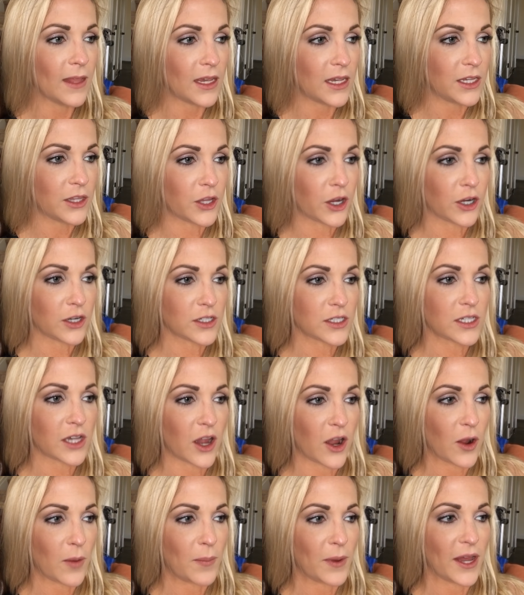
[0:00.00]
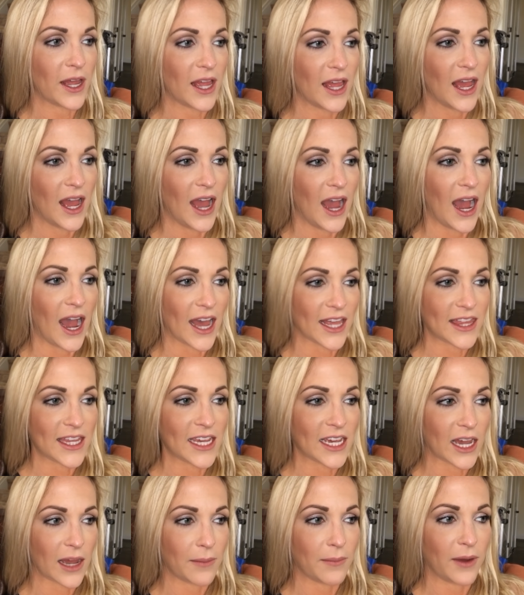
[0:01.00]
either. So, but I
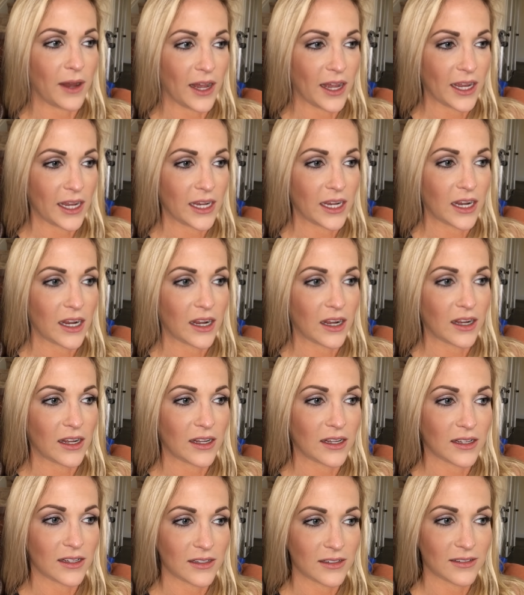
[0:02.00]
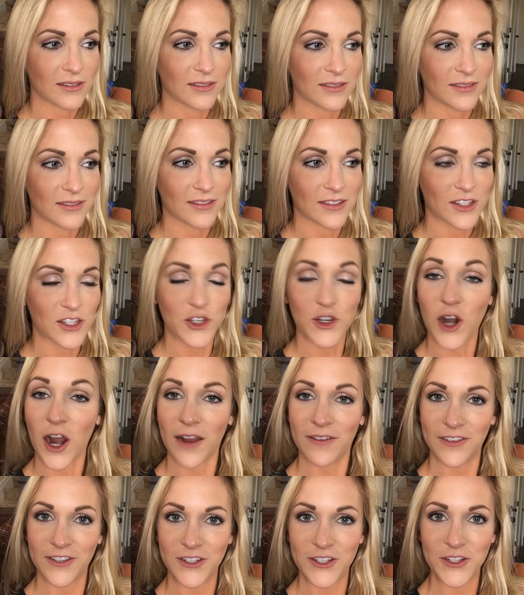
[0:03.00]
think I might
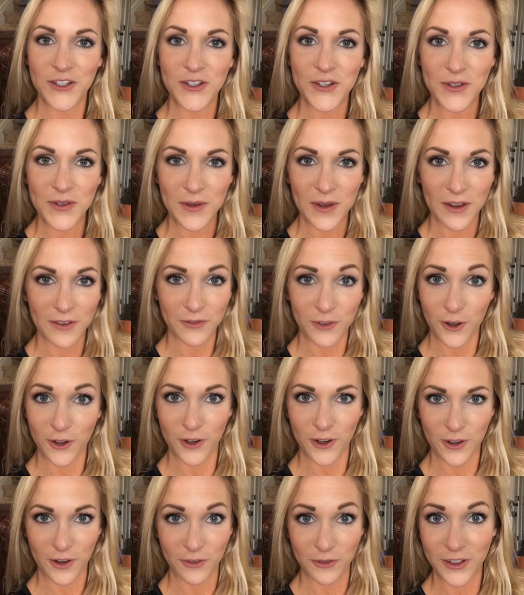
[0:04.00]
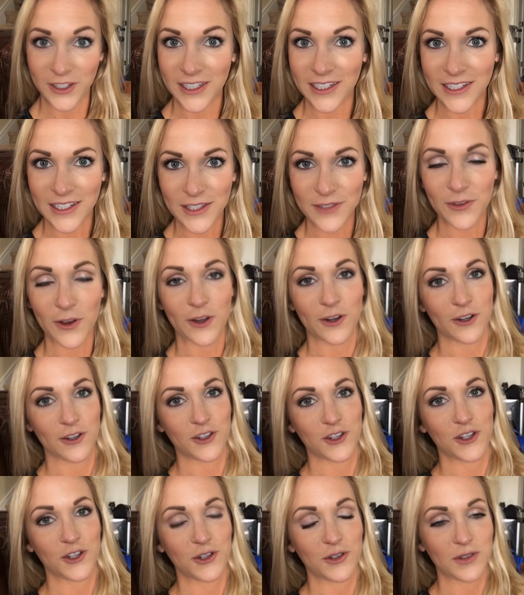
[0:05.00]
strive to do a fitness
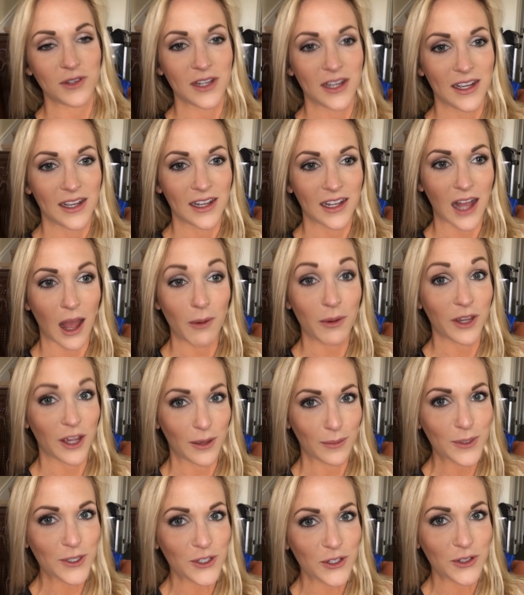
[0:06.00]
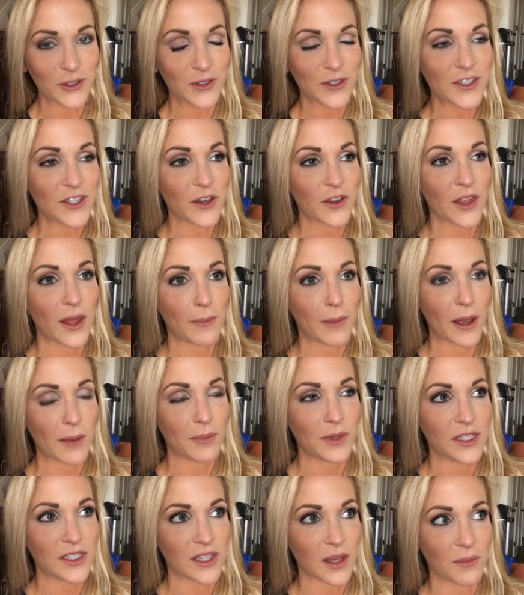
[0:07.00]
photo shoot coming up soon. So that
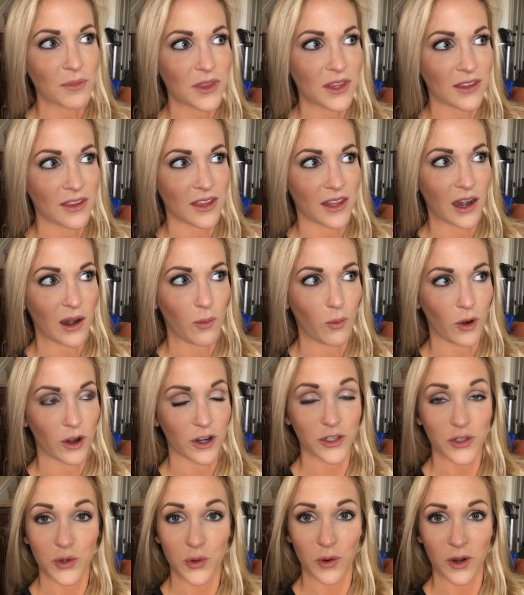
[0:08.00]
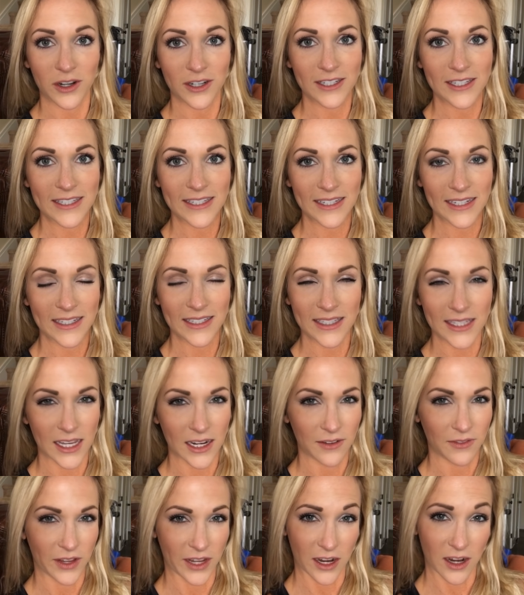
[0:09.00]
might be something that I work towards
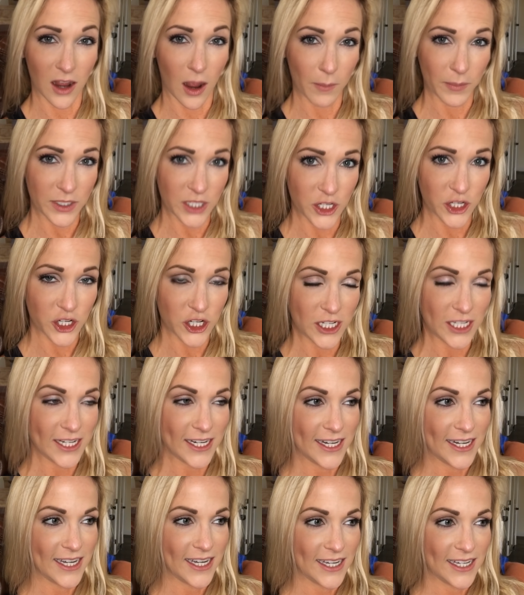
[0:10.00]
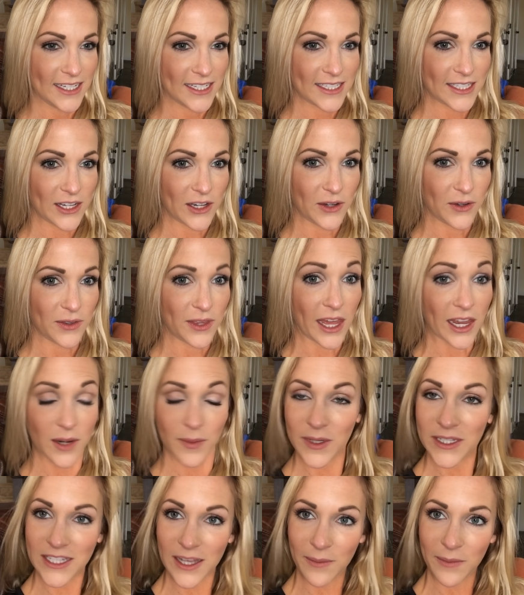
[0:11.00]
instead of like a competition. So
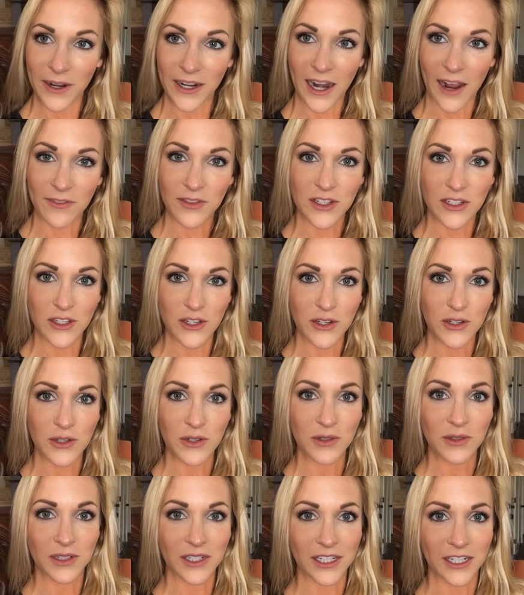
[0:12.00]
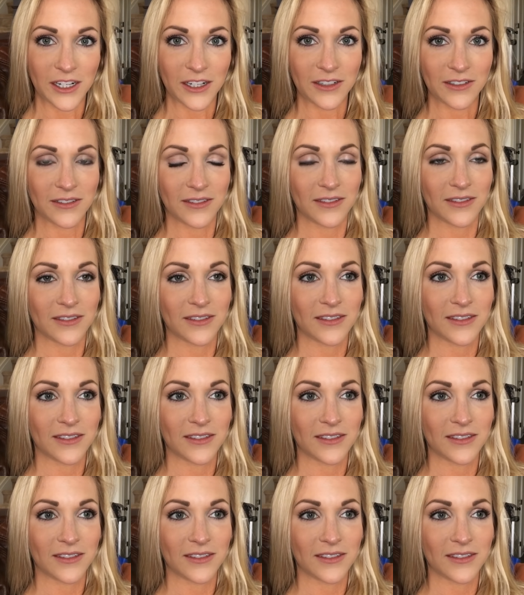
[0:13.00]
that'll be something I'd have to do, you know,